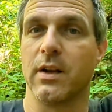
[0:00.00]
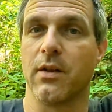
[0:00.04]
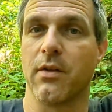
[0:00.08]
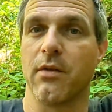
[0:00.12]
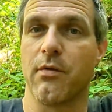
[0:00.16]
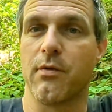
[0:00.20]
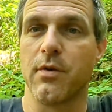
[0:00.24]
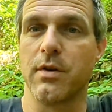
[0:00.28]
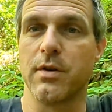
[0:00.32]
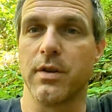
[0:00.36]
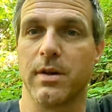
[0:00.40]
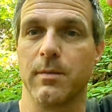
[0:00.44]

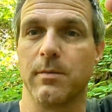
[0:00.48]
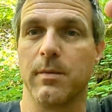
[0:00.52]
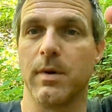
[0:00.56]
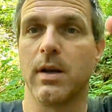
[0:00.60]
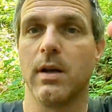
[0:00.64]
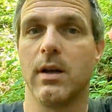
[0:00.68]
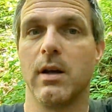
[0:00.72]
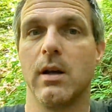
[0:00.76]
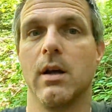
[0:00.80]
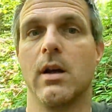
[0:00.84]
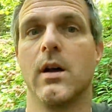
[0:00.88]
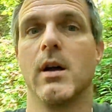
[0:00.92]
through them,
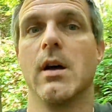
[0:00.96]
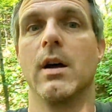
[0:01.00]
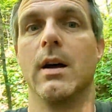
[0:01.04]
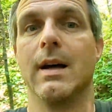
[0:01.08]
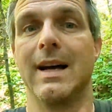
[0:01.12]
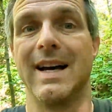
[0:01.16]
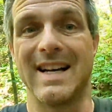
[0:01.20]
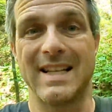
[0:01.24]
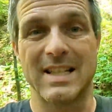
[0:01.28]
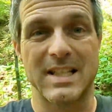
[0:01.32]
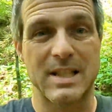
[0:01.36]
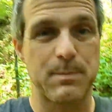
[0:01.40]

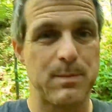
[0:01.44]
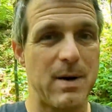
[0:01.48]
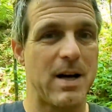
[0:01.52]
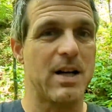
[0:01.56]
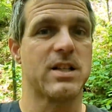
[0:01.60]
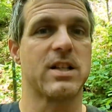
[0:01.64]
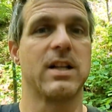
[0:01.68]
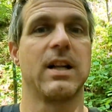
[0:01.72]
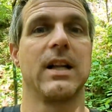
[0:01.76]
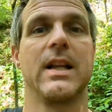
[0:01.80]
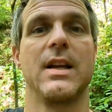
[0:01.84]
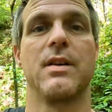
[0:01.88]

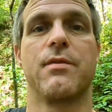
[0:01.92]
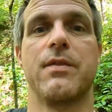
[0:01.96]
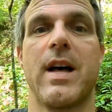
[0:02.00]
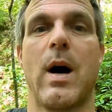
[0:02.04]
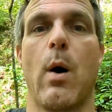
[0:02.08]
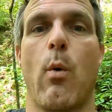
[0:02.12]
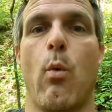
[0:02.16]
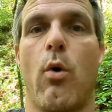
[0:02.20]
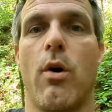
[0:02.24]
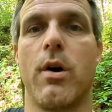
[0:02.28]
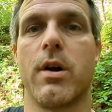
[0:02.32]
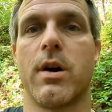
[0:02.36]
especially if
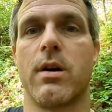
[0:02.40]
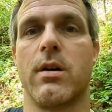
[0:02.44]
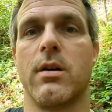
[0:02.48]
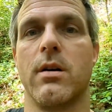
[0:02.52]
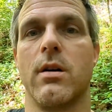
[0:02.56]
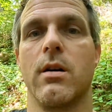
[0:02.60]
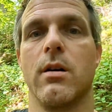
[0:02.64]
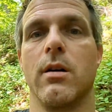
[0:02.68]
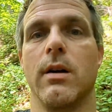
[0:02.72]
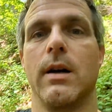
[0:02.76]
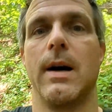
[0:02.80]
that water